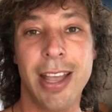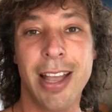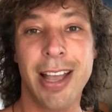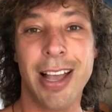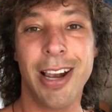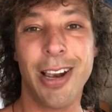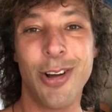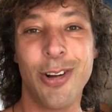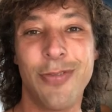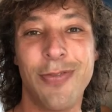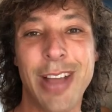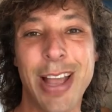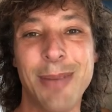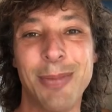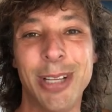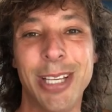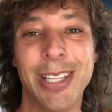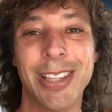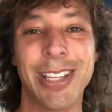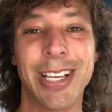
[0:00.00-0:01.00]
Hello,
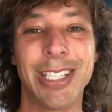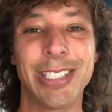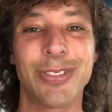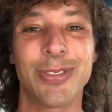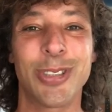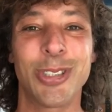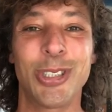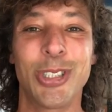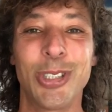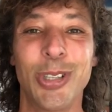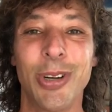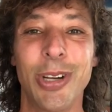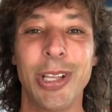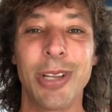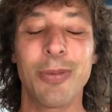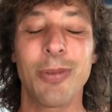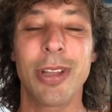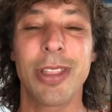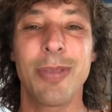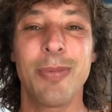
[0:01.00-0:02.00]
family. Thanks for
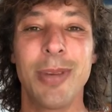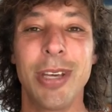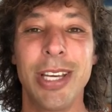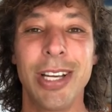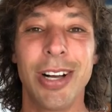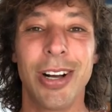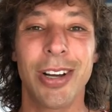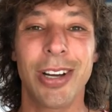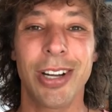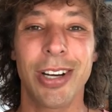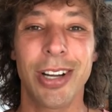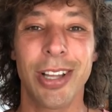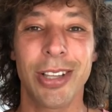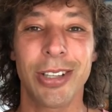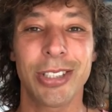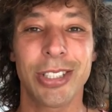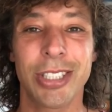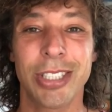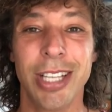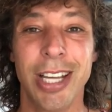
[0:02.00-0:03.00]
journeying with me on
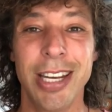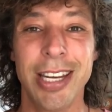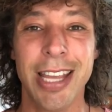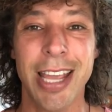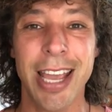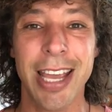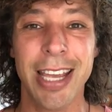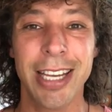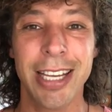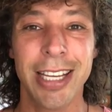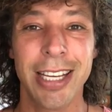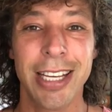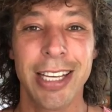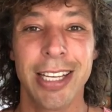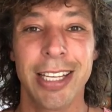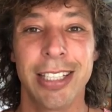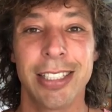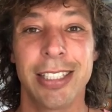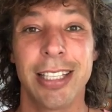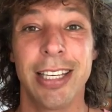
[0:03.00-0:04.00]
another Sunday.
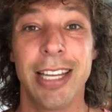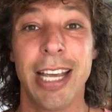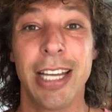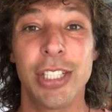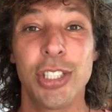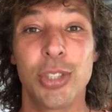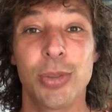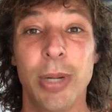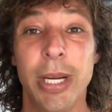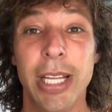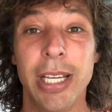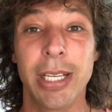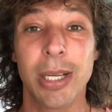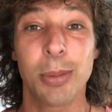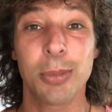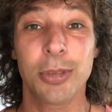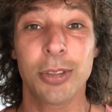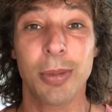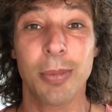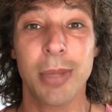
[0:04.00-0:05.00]
Today's reading
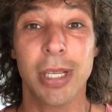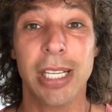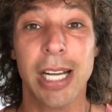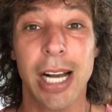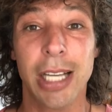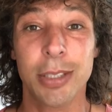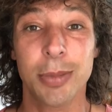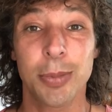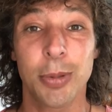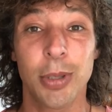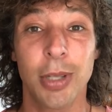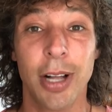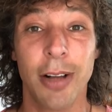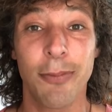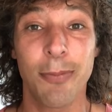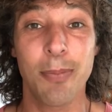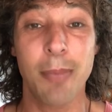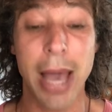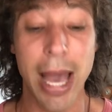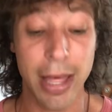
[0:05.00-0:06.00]
comes from the Gospel of
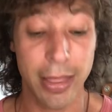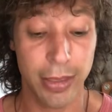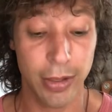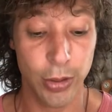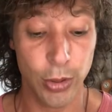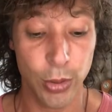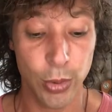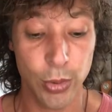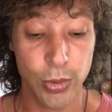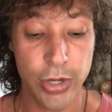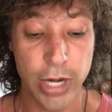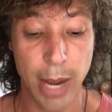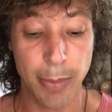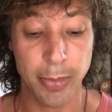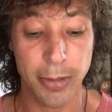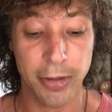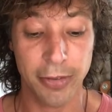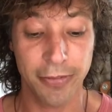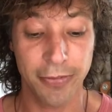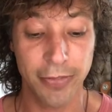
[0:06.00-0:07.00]
Matthew,
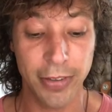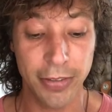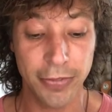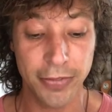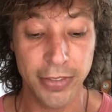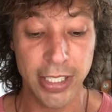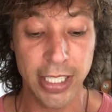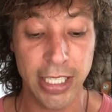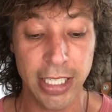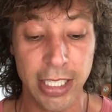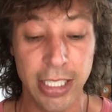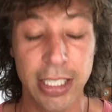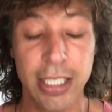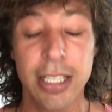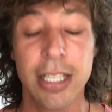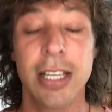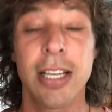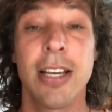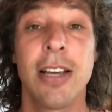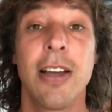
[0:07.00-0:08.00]
chapter 15,
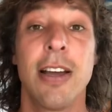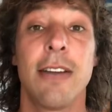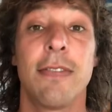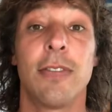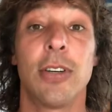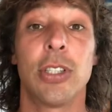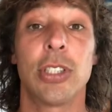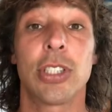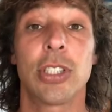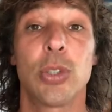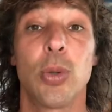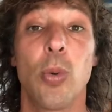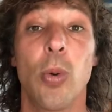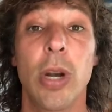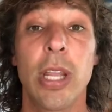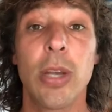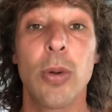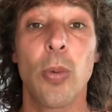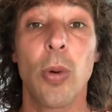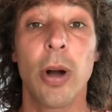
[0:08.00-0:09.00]
verse
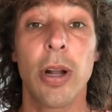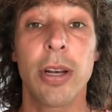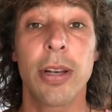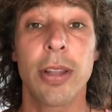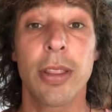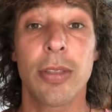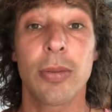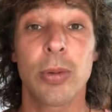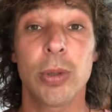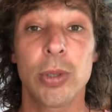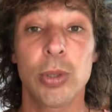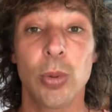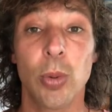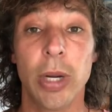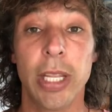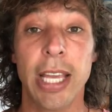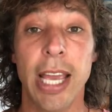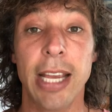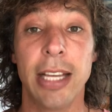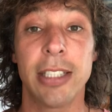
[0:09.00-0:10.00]
21 through
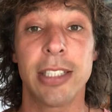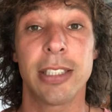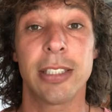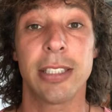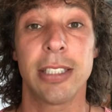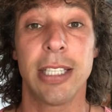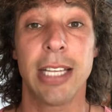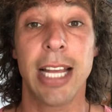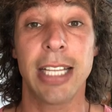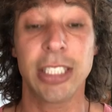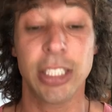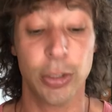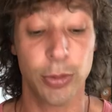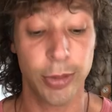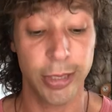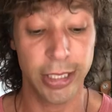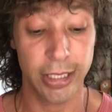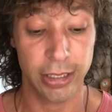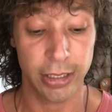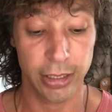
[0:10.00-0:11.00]
28. And as it
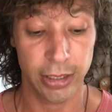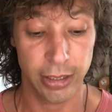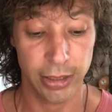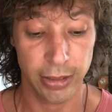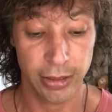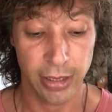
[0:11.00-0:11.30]
reads,